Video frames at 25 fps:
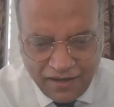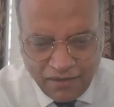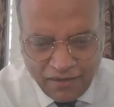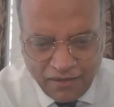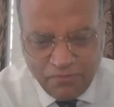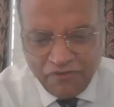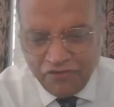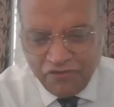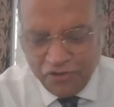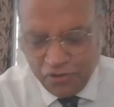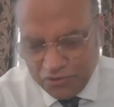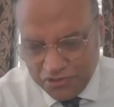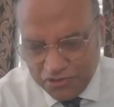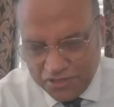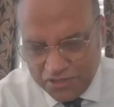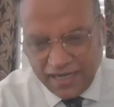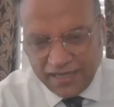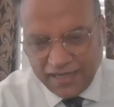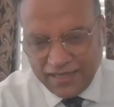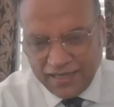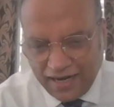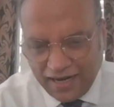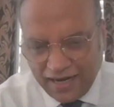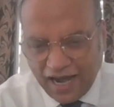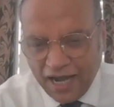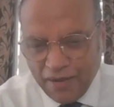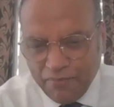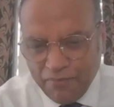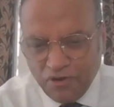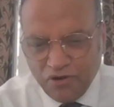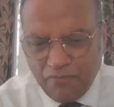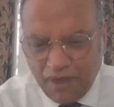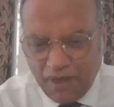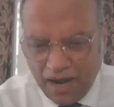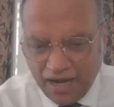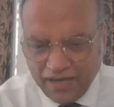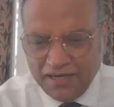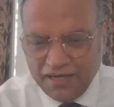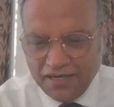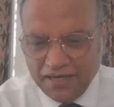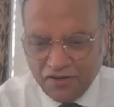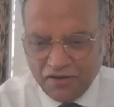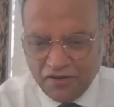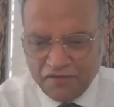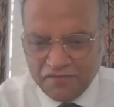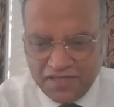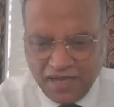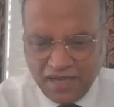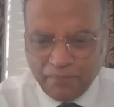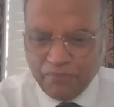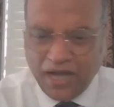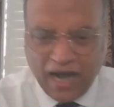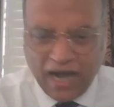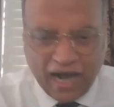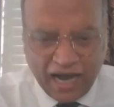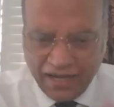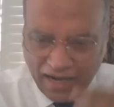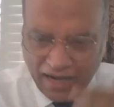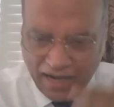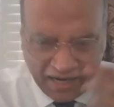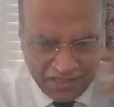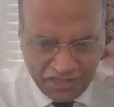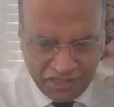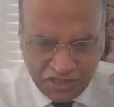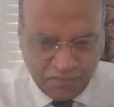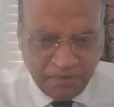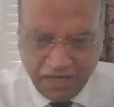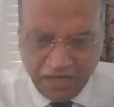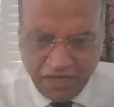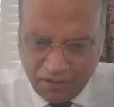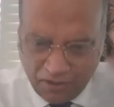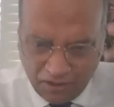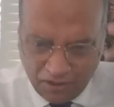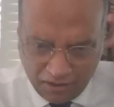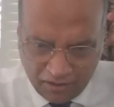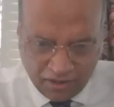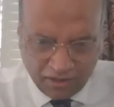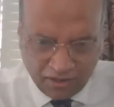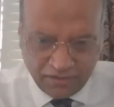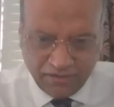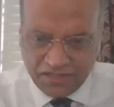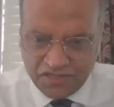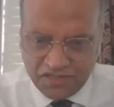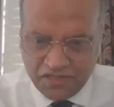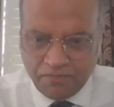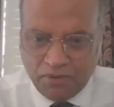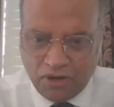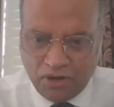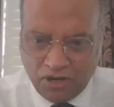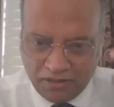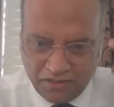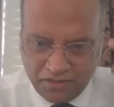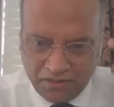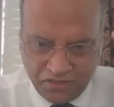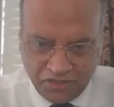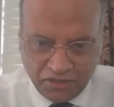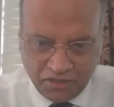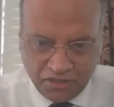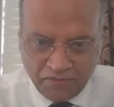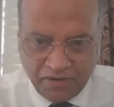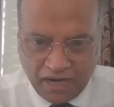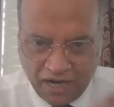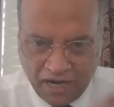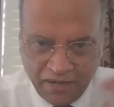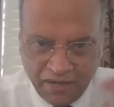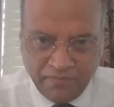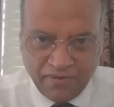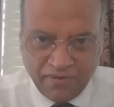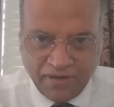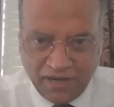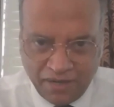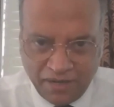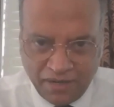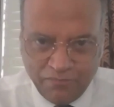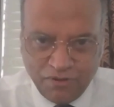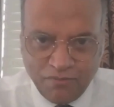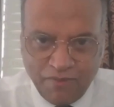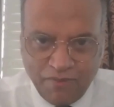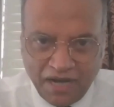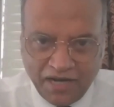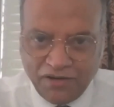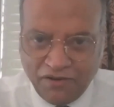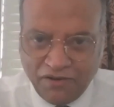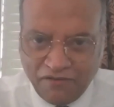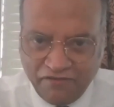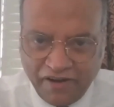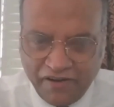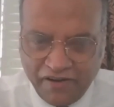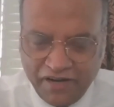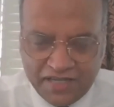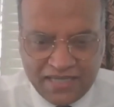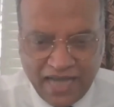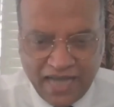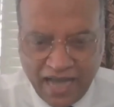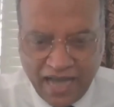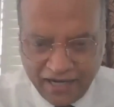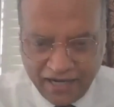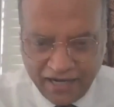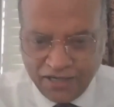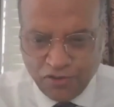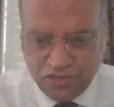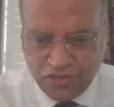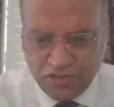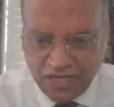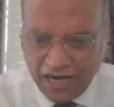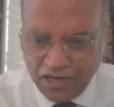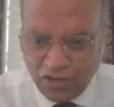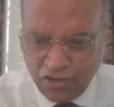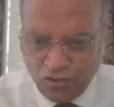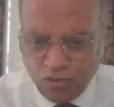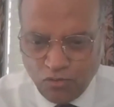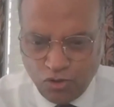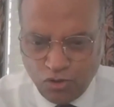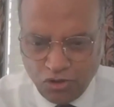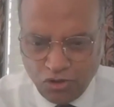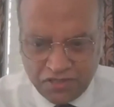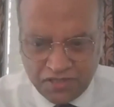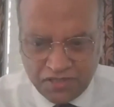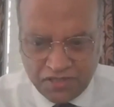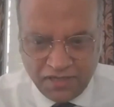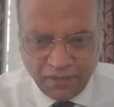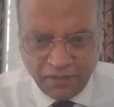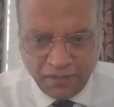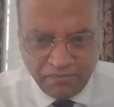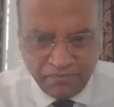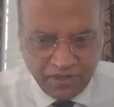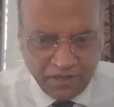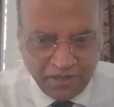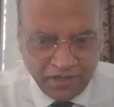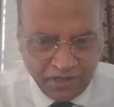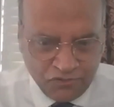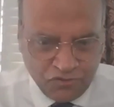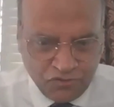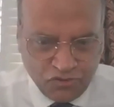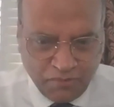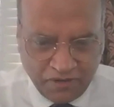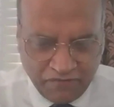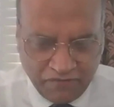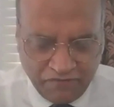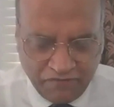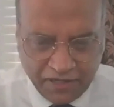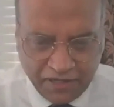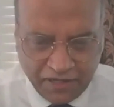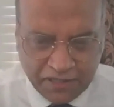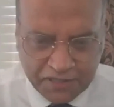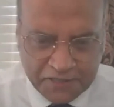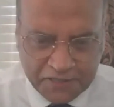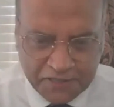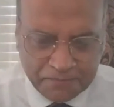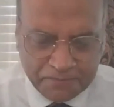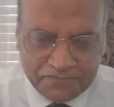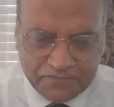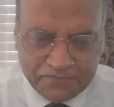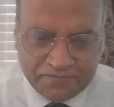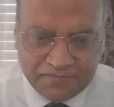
before you say that, I'm reminded of something. I, I speak on the spot, so I'm, I'm reminded of various anecdotes, and I don't want to slip through my fingers.